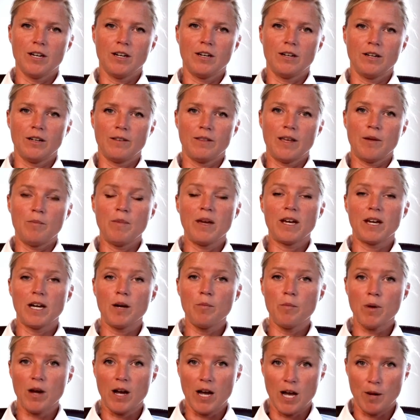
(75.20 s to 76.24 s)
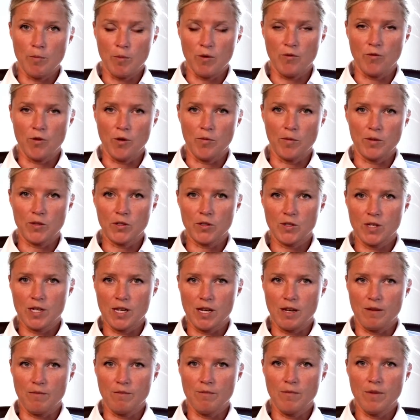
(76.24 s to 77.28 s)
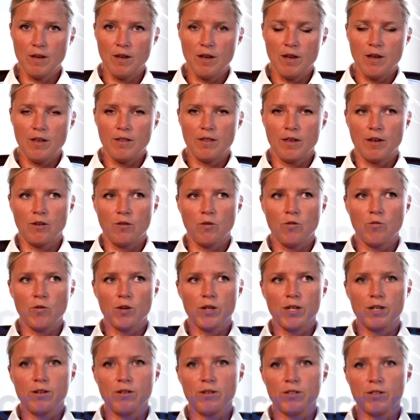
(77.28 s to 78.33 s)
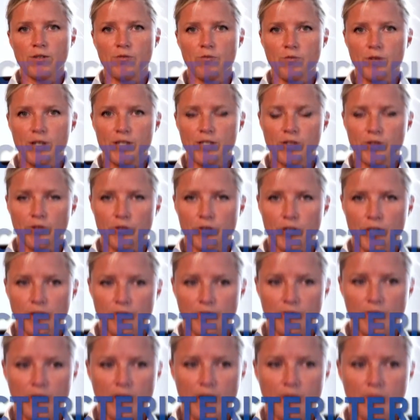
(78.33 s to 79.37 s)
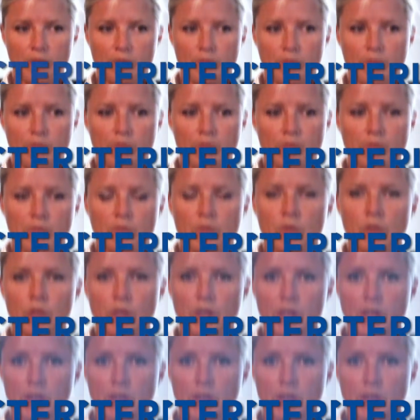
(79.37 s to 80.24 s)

that make up a high-performance team that over years of research have come to